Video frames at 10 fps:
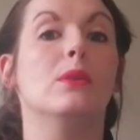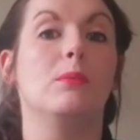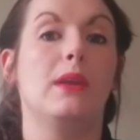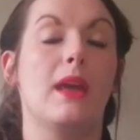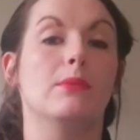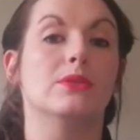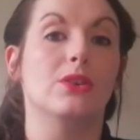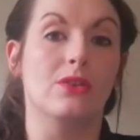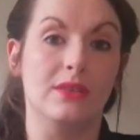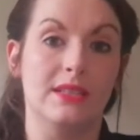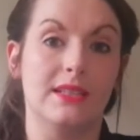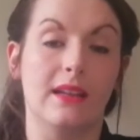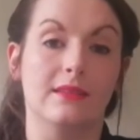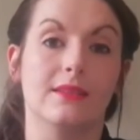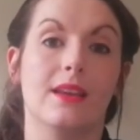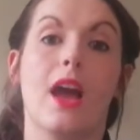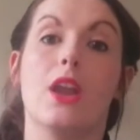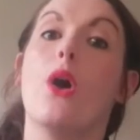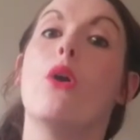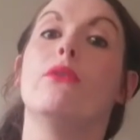would be able to understand
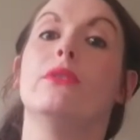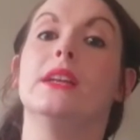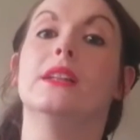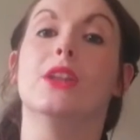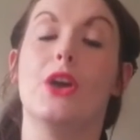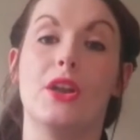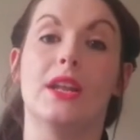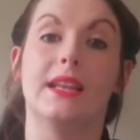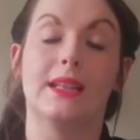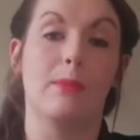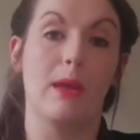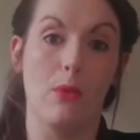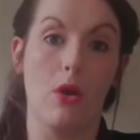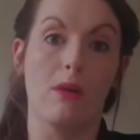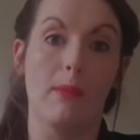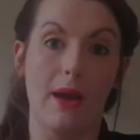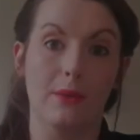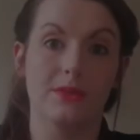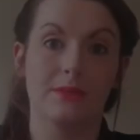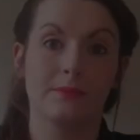and hopefully learn a little bit more
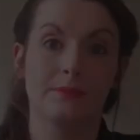about.